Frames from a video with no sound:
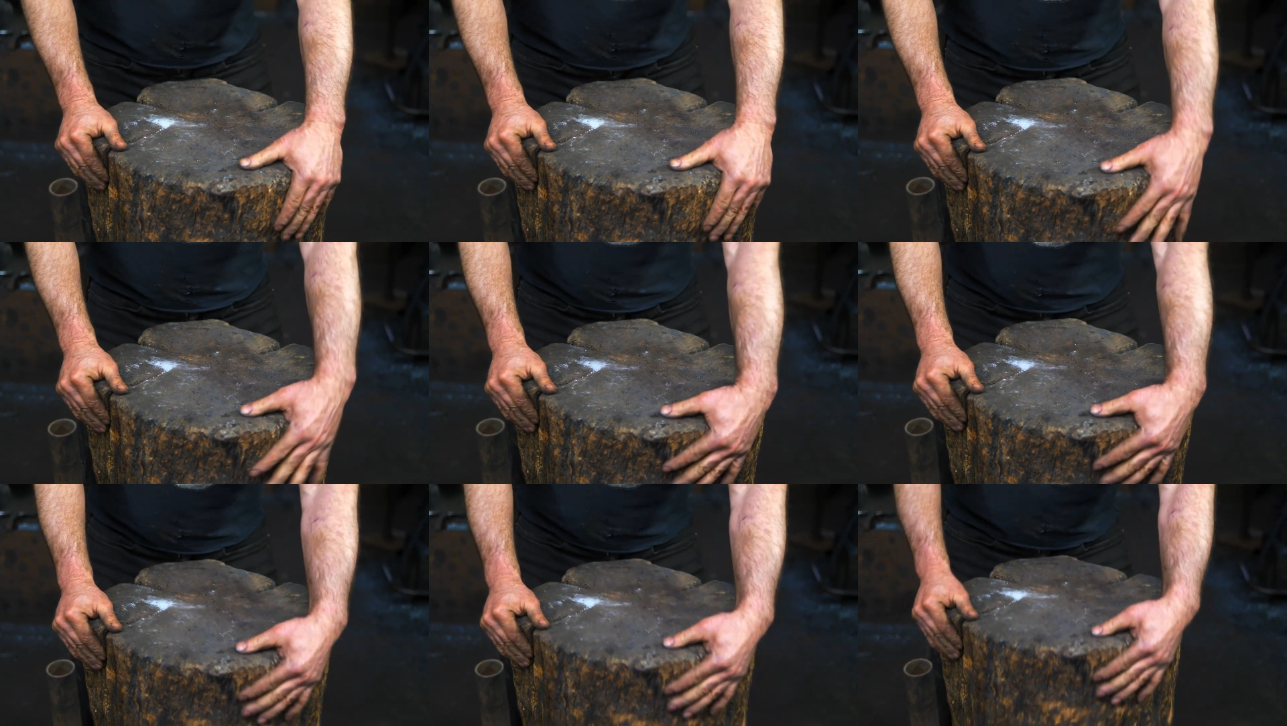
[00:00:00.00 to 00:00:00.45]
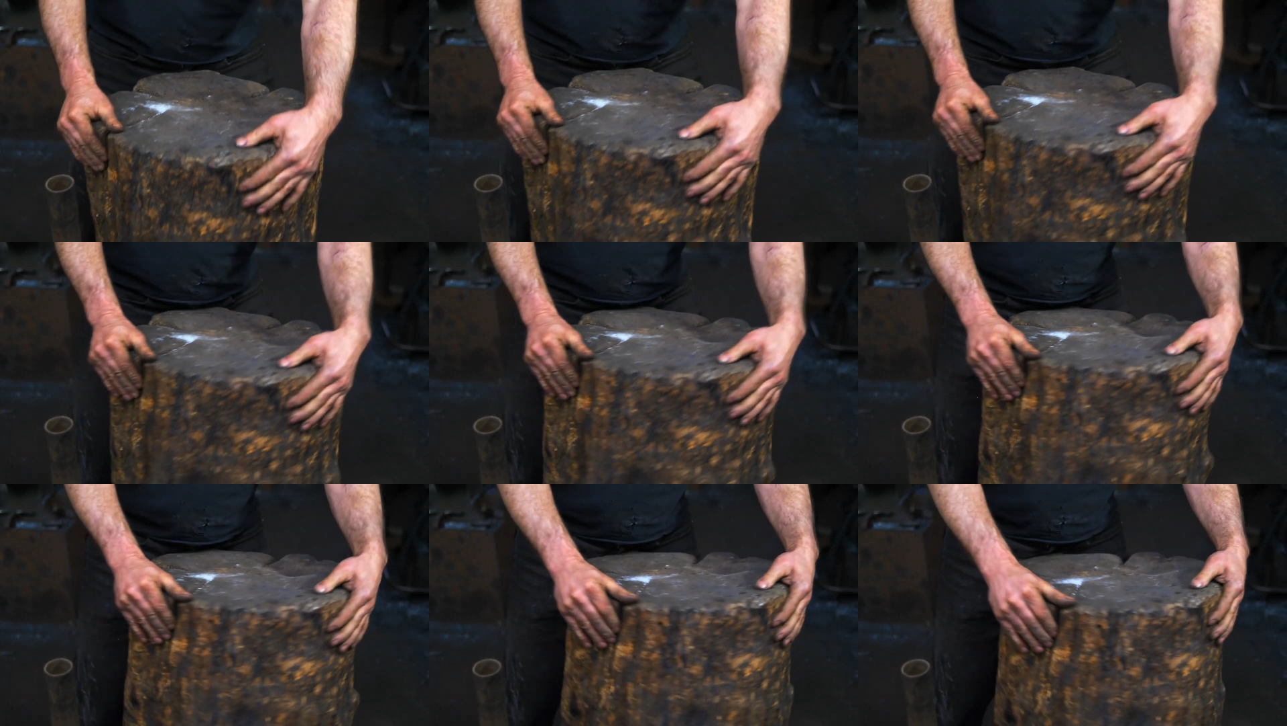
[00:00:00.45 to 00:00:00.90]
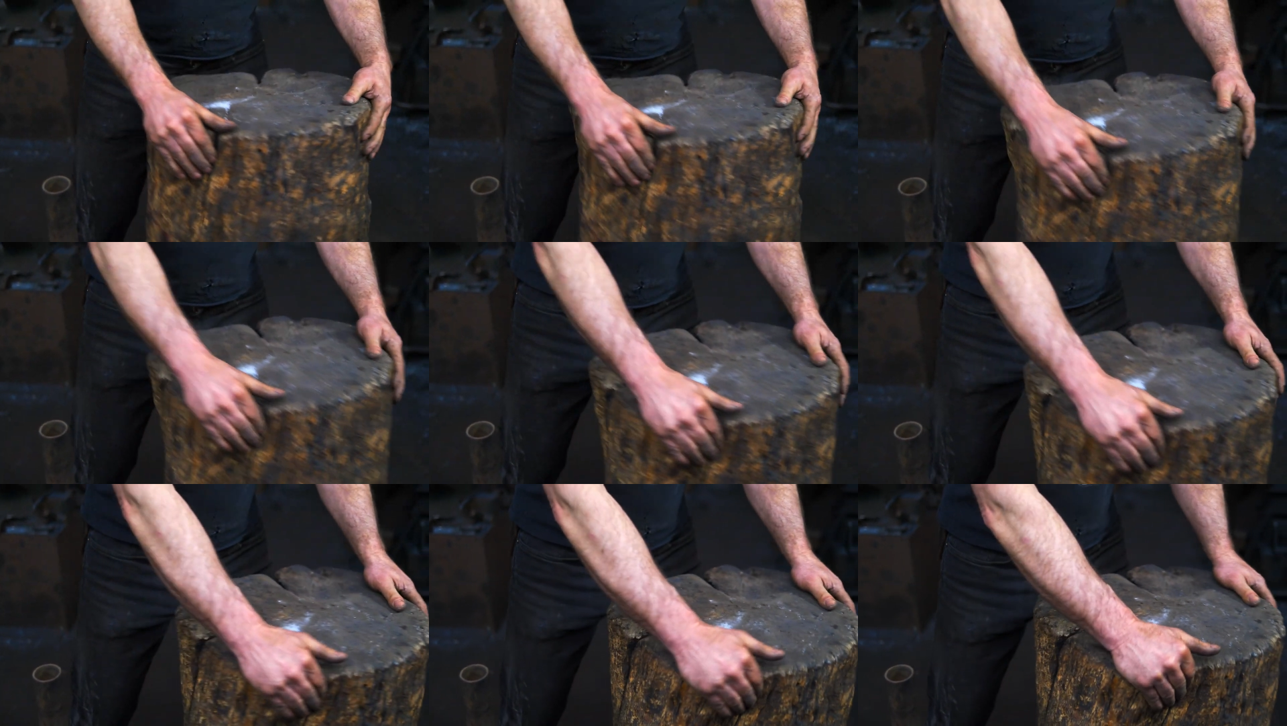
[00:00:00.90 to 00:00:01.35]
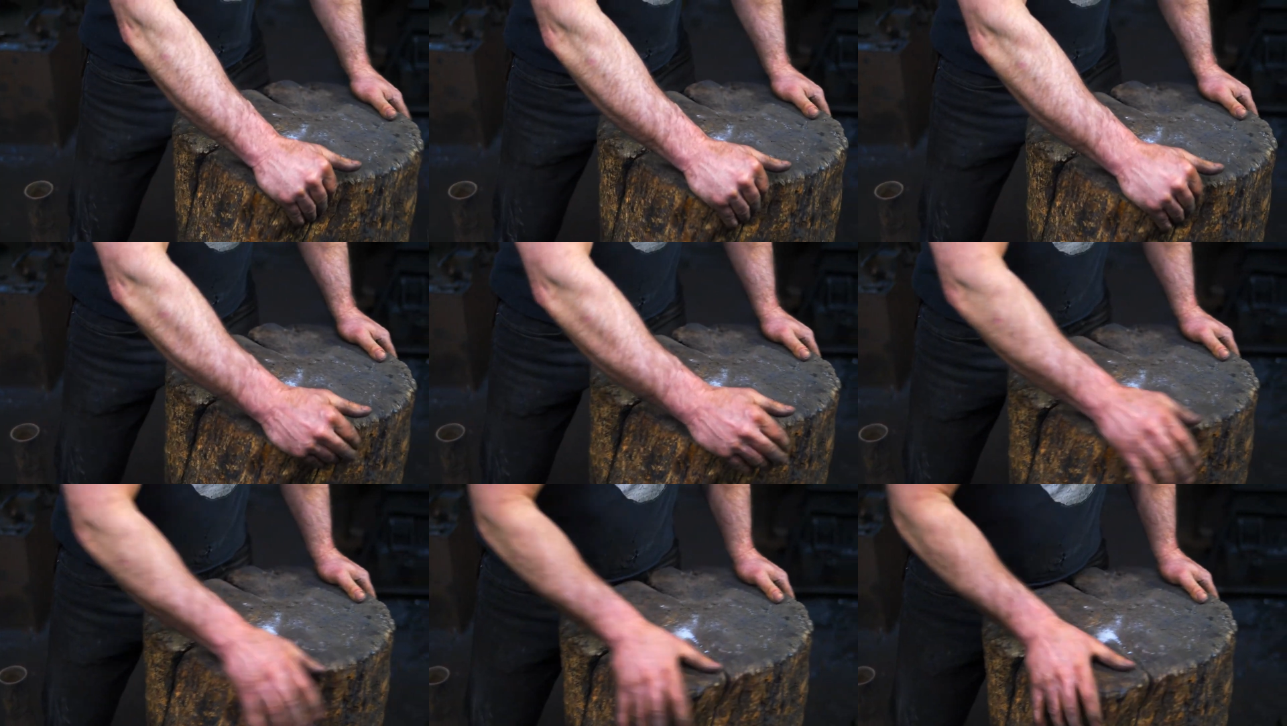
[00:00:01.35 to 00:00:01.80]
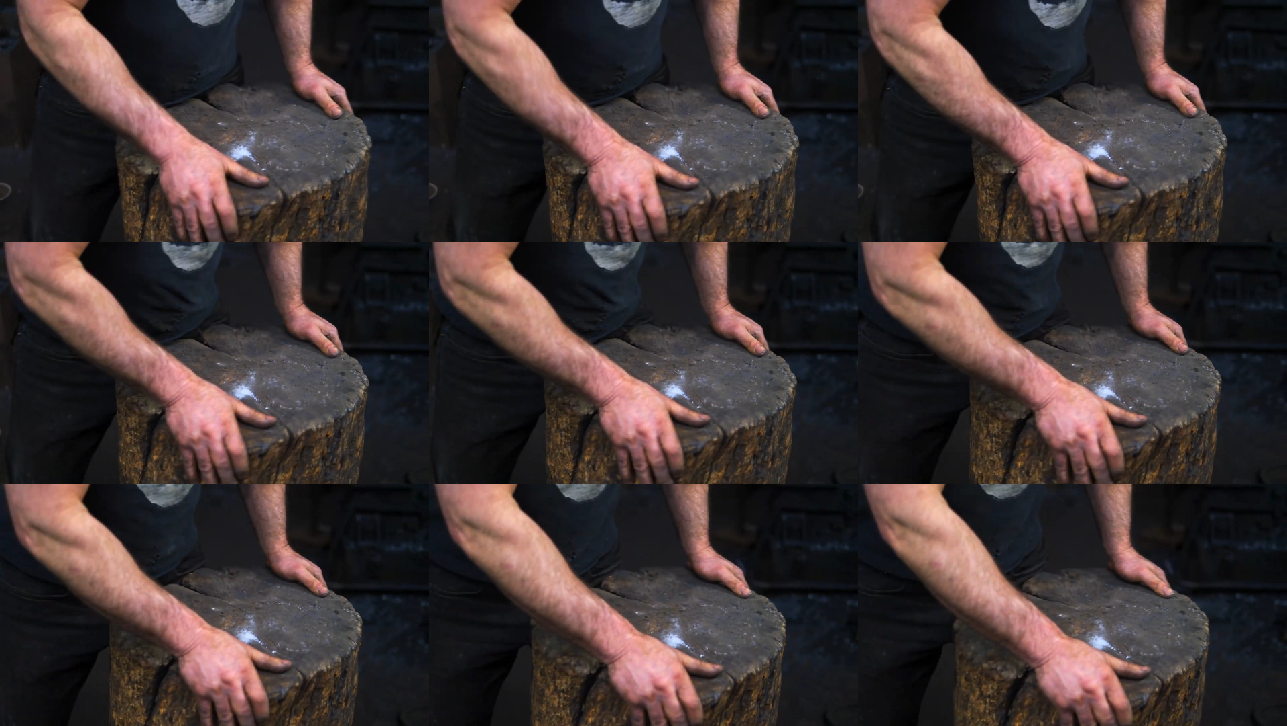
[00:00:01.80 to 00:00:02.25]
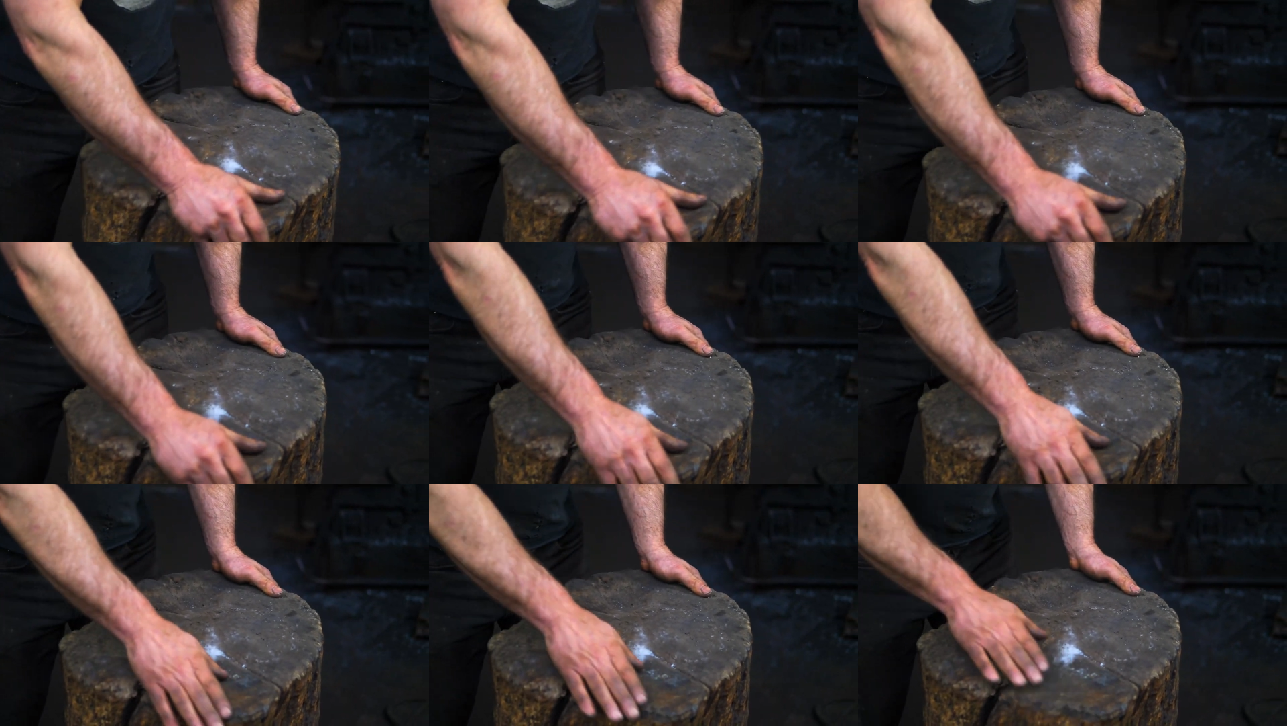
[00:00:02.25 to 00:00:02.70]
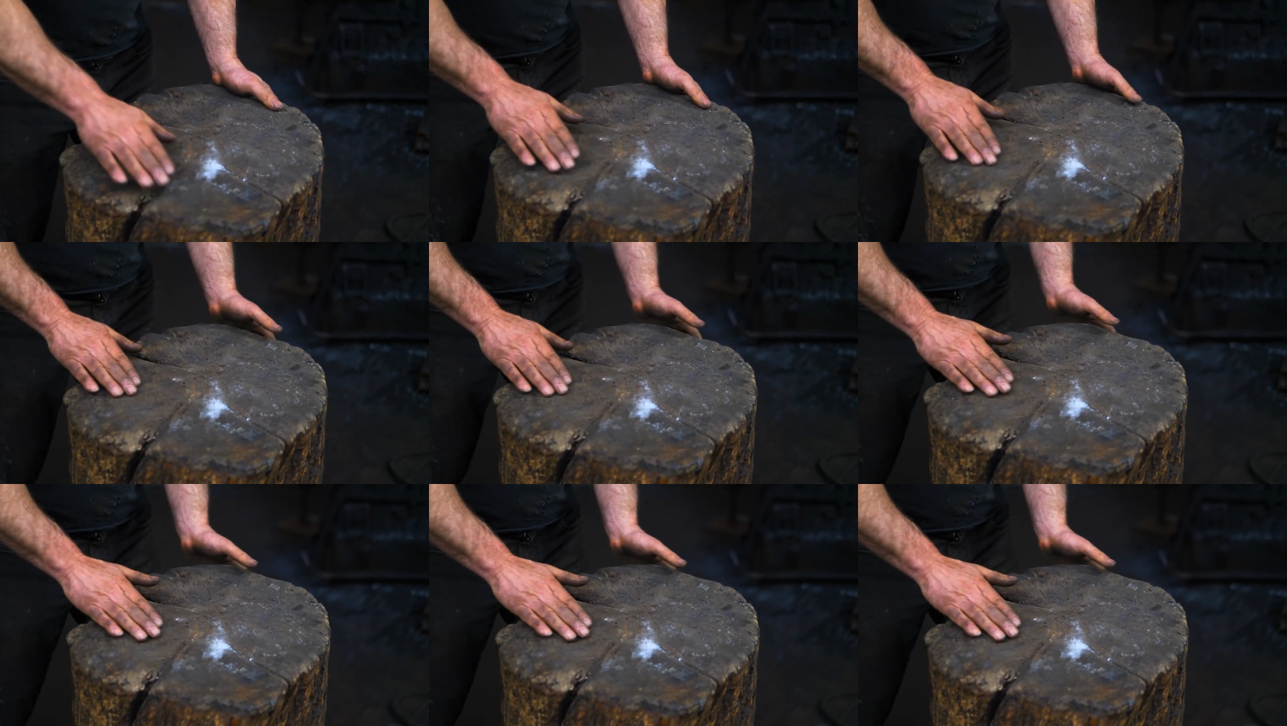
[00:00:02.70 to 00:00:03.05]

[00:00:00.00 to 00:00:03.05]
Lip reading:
No face is visible, so there are no lips to read.